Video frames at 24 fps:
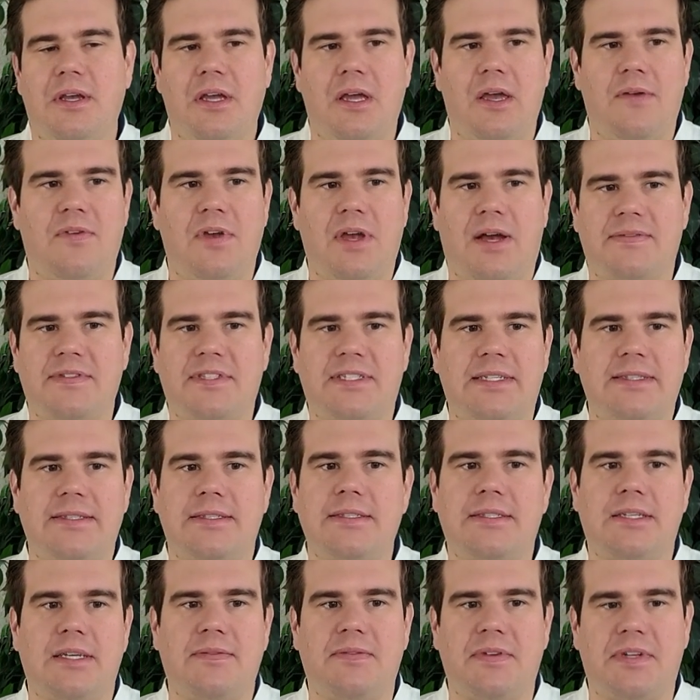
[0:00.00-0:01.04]
If you have
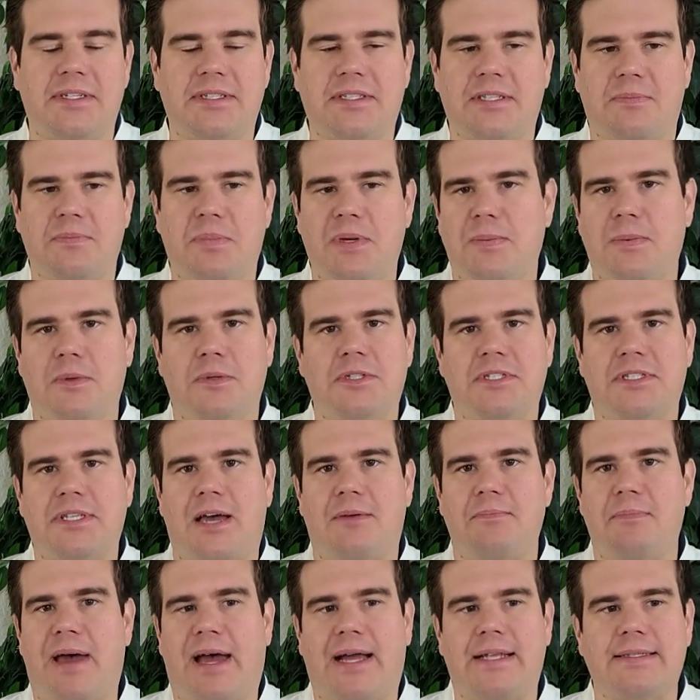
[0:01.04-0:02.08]
sensitivity, some people just
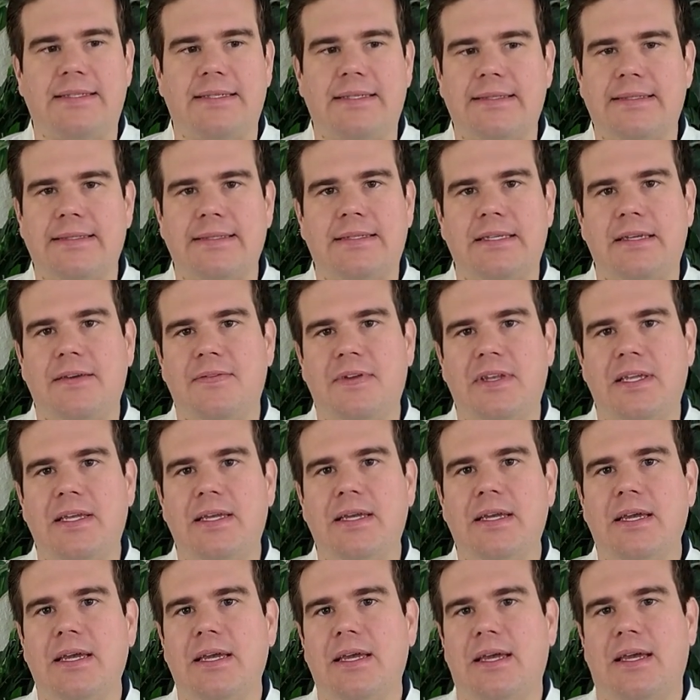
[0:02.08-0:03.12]
have bad
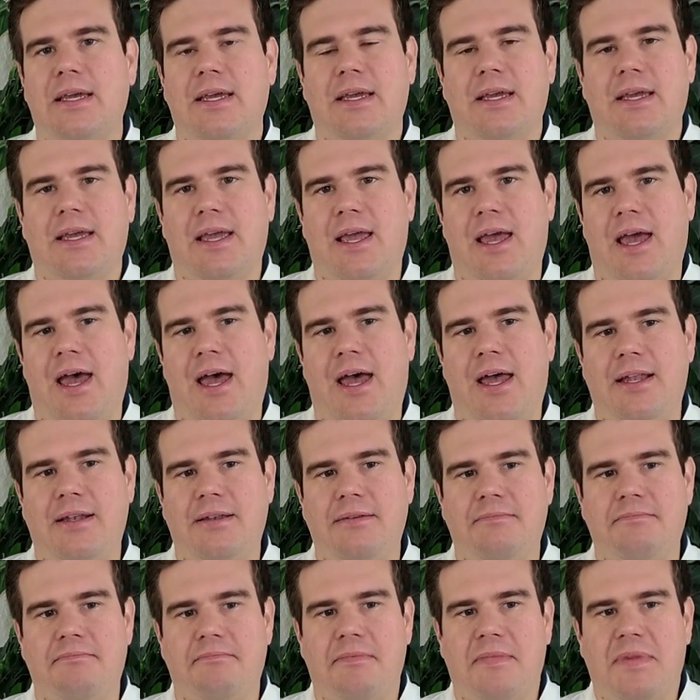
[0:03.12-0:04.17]
sensitivity,
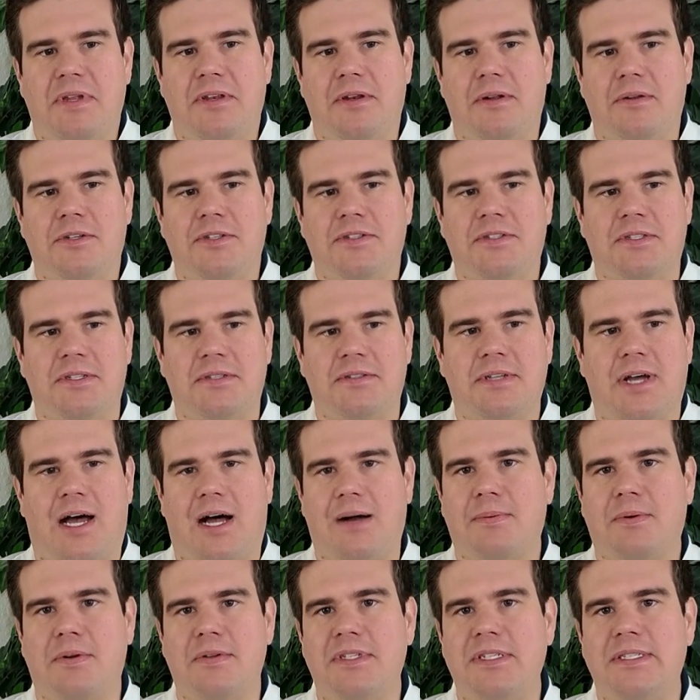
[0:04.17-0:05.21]
and, just a
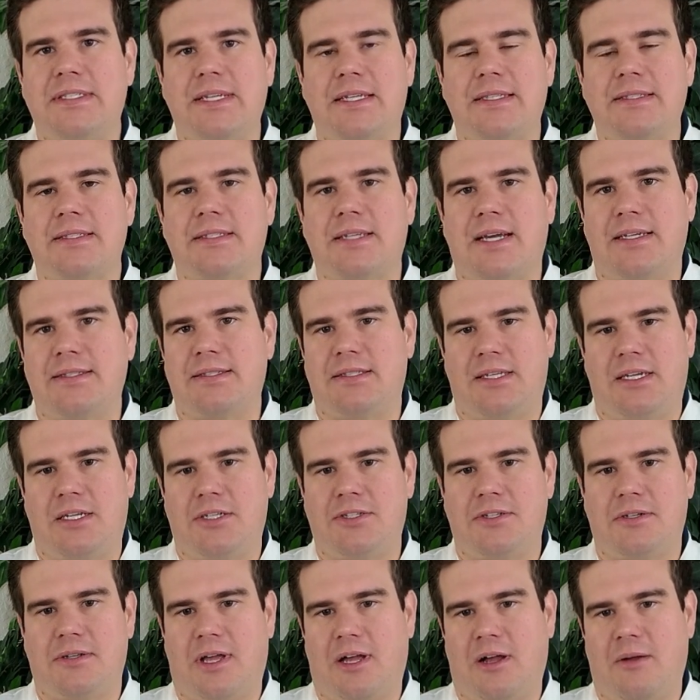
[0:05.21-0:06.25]
topical desensitizing
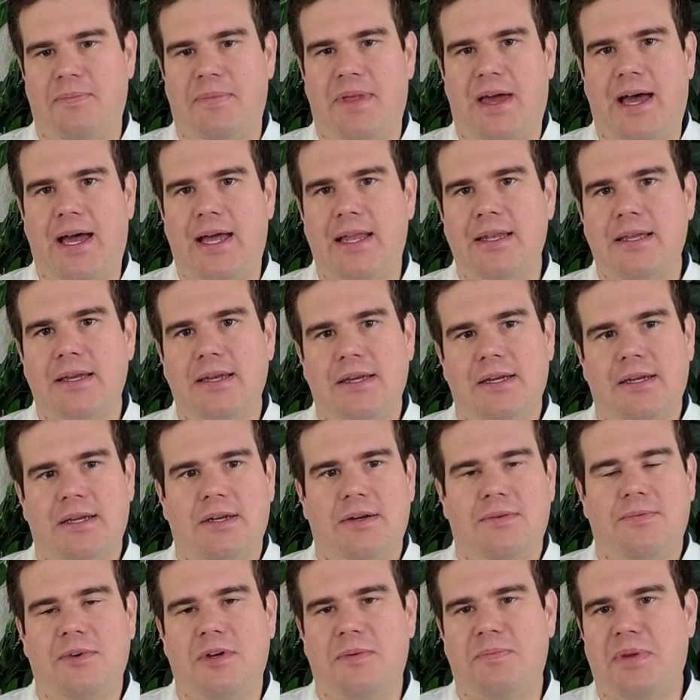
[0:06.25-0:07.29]
agent will help that.
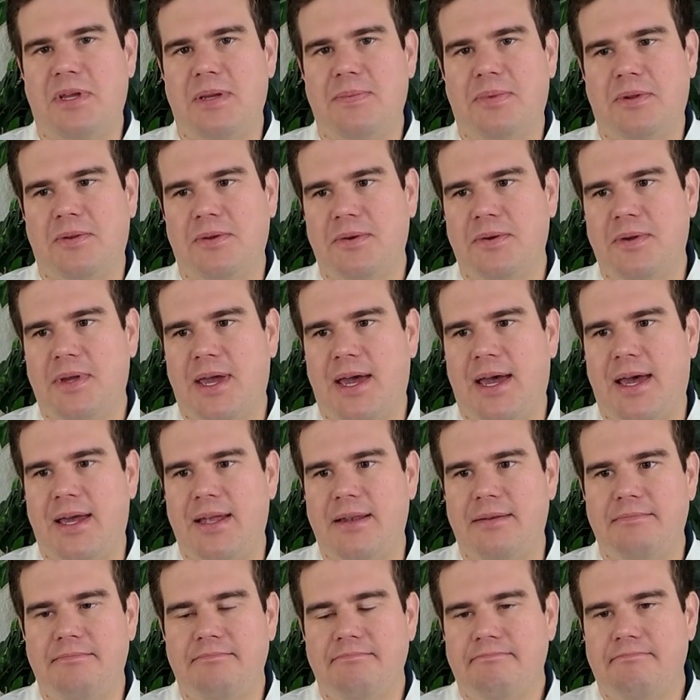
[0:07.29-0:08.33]
We have people who
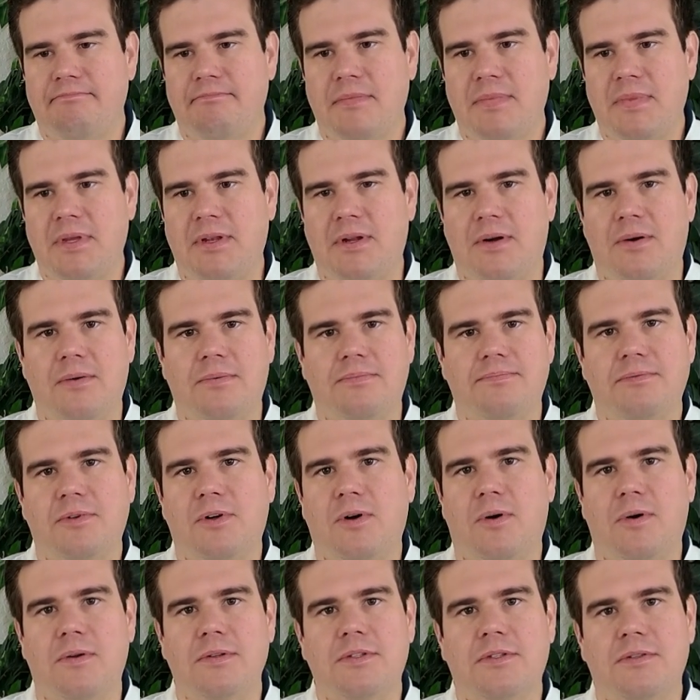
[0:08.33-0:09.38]
get,
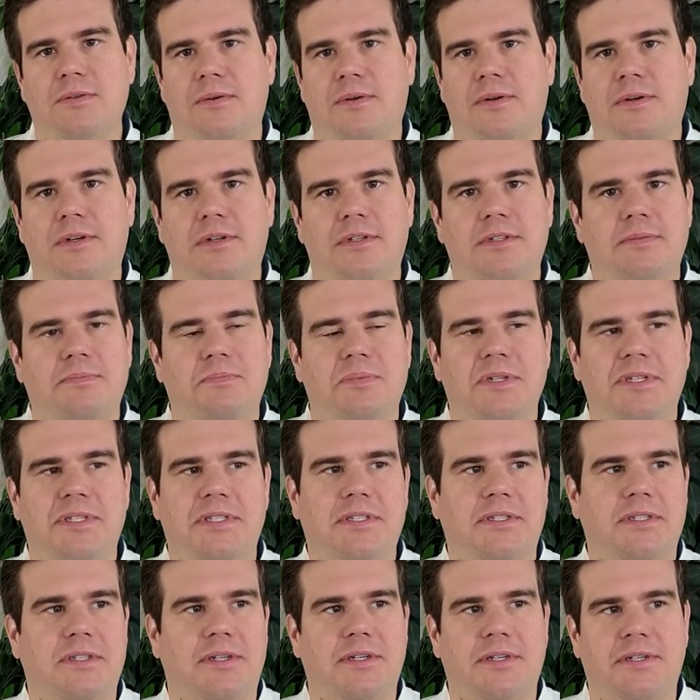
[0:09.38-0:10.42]
cold sores,
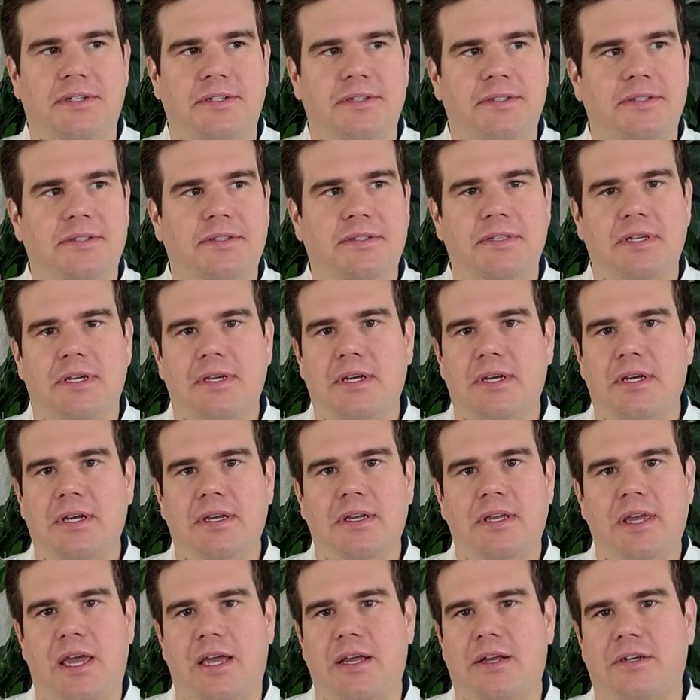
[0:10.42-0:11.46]
blisters,
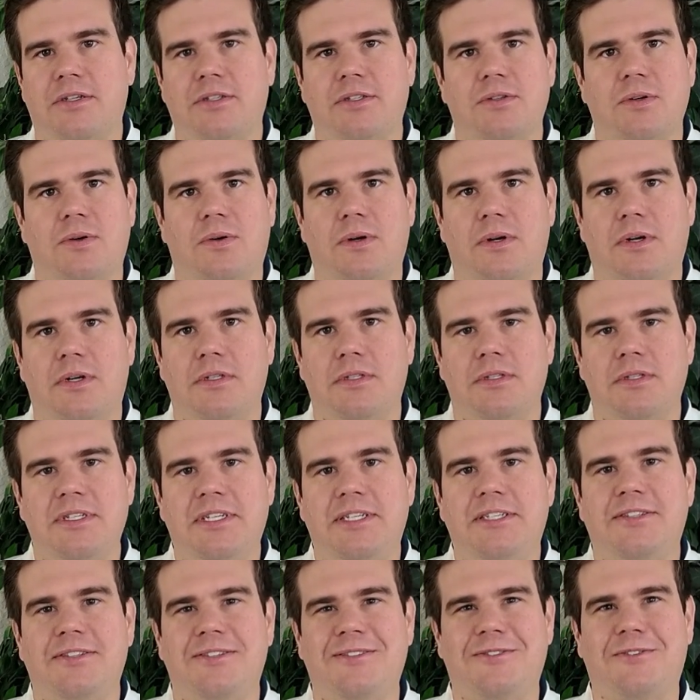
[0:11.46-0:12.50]
canker sores,
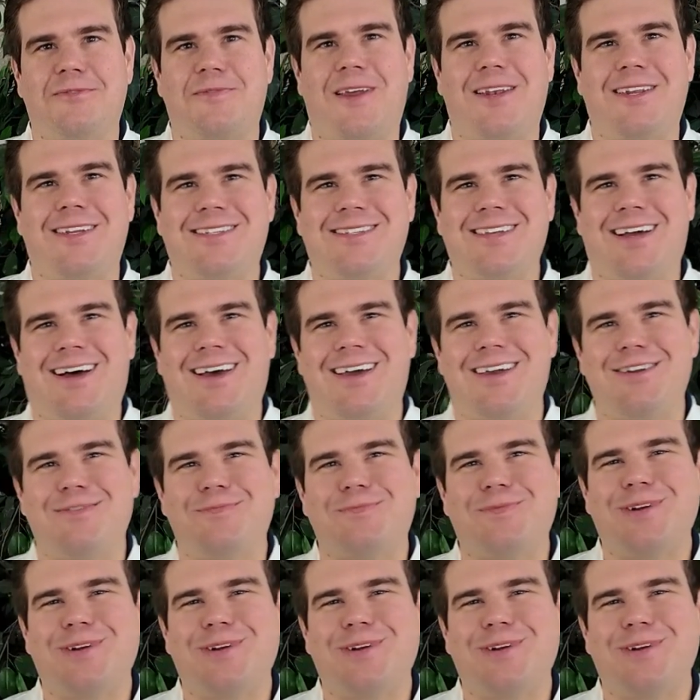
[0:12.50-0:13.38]
lesions of any type.